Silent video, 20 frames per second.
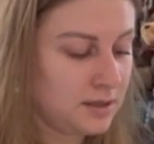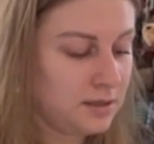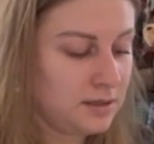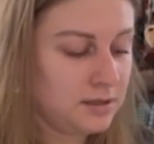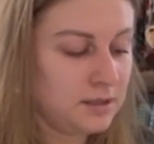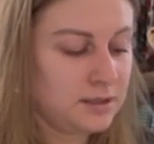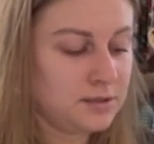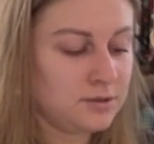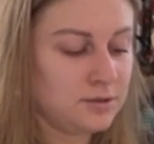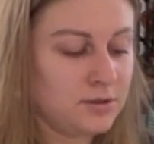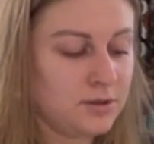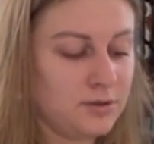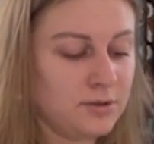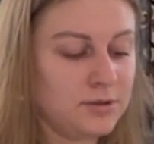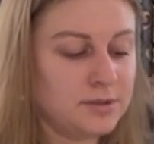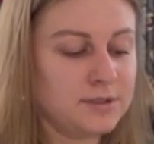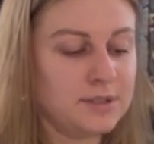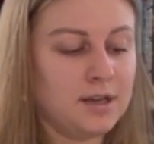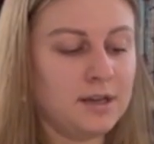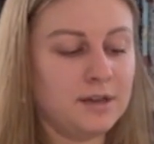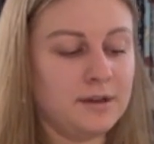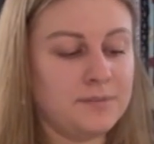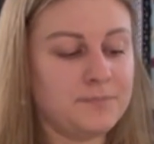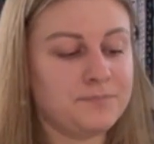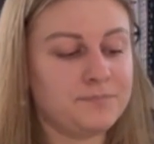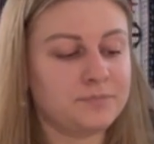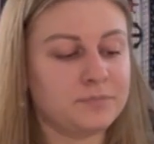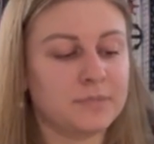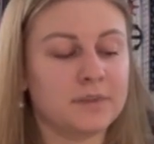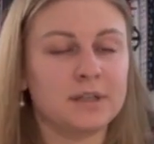these are those the
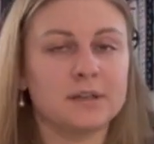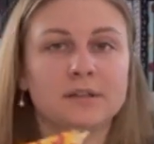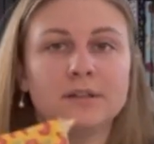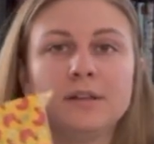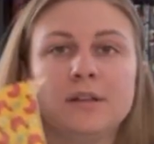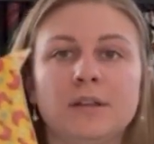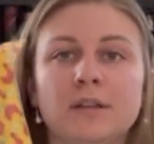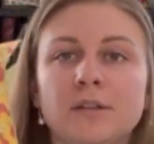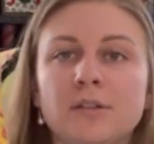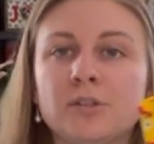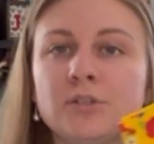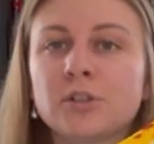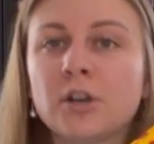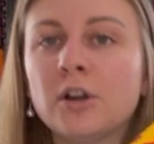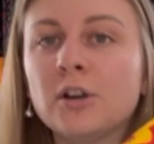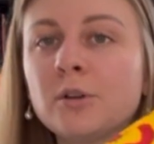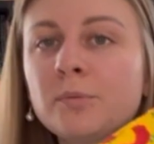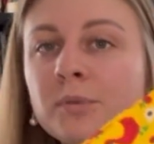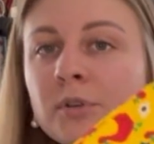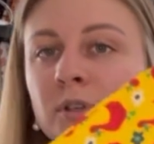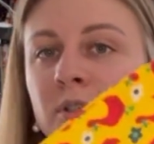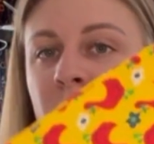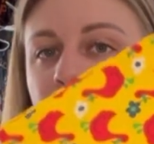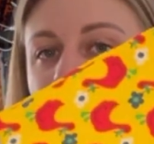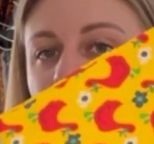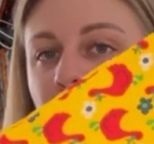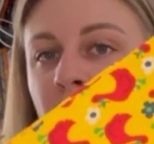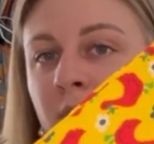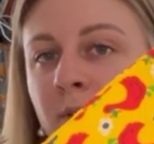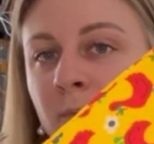jar openers we
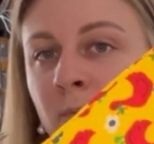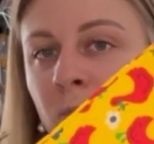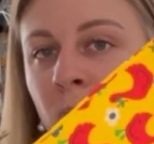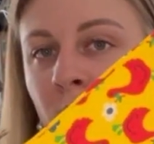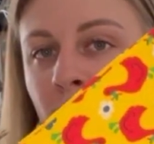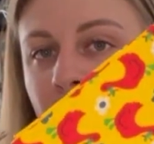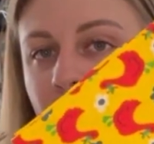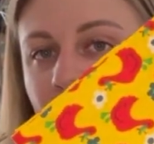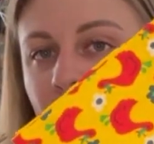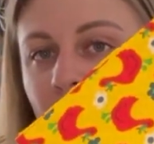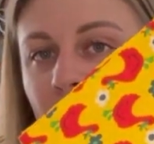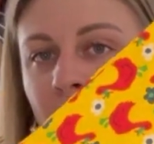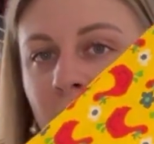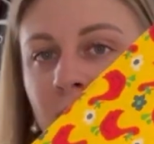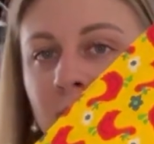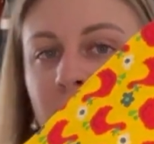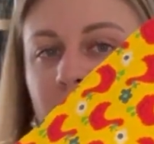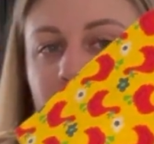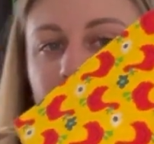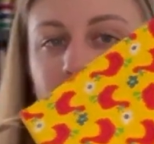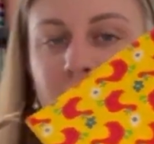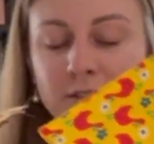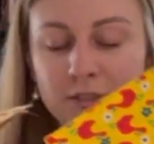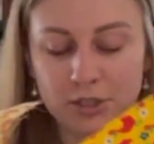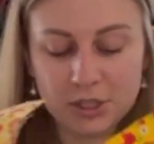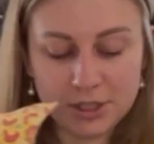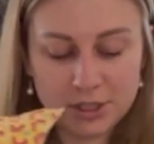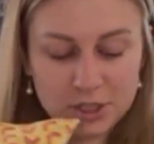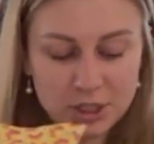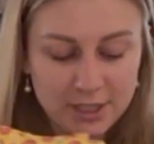were working on with the
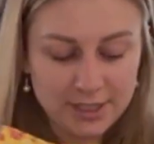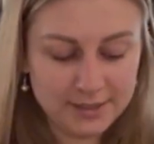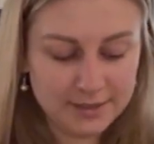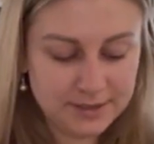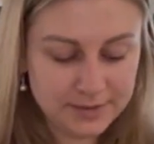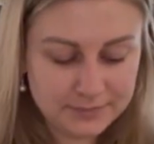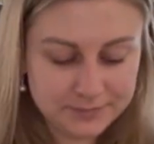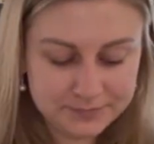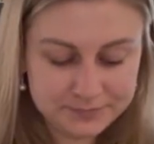chickens.